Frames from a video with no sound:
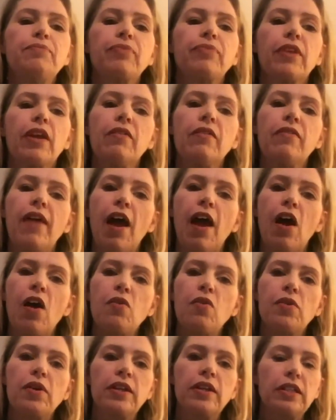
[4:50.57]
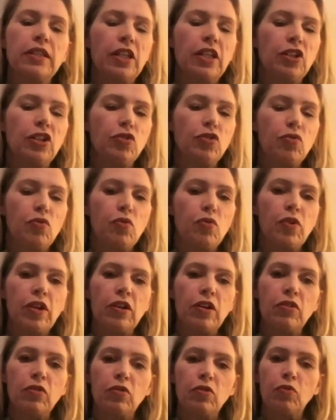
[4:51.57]
of how an essential
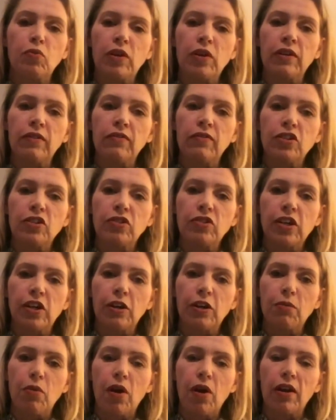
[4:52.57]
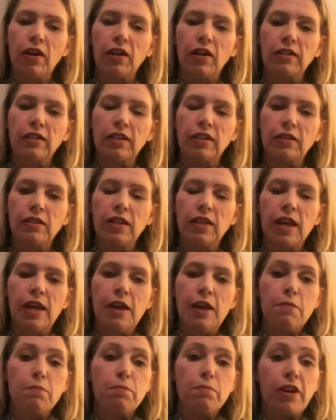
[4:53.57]
oil or one of the doTERRA products has
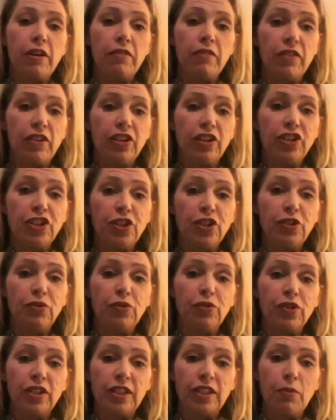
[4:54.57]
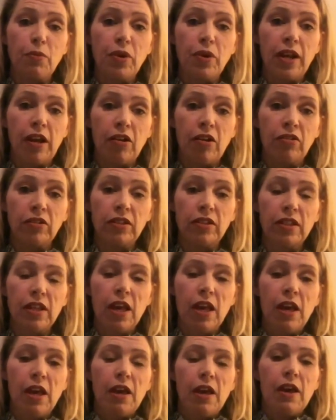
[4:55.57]
benefited you or someone else
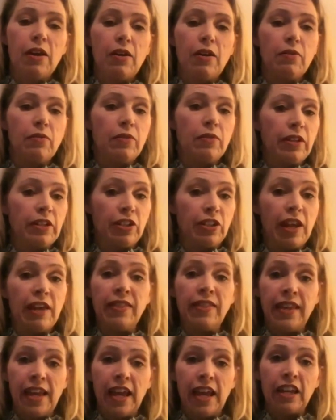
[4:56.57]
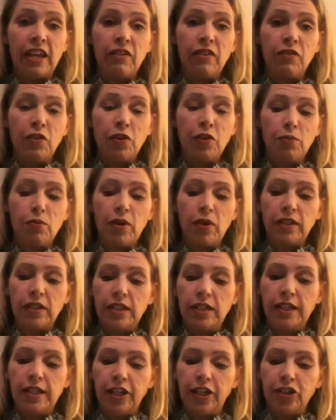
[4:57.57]
at the end of your
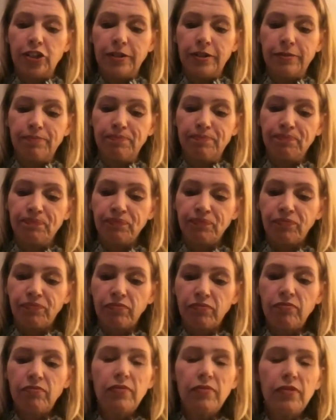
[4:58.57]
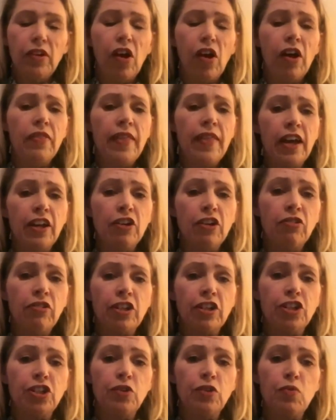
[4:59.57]
presentation. On that note,
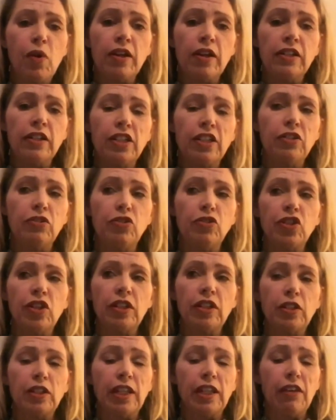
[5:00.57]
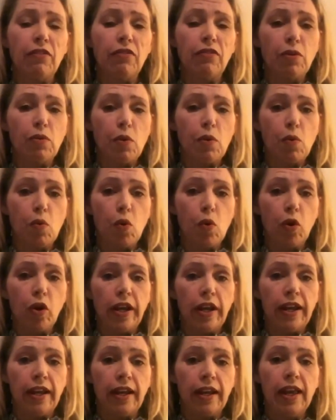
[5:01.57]
I do want to just give you a
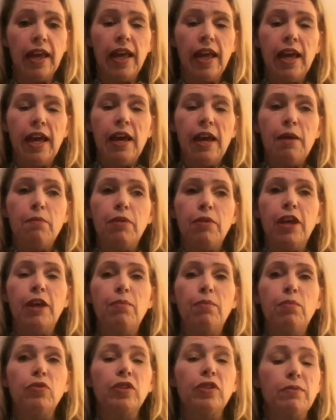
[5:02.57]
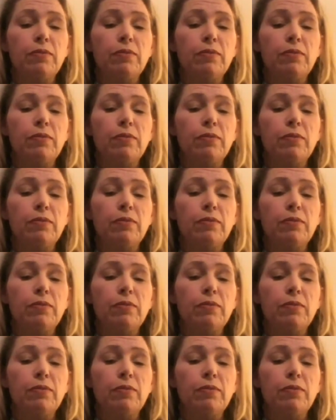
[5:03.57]
warning. People's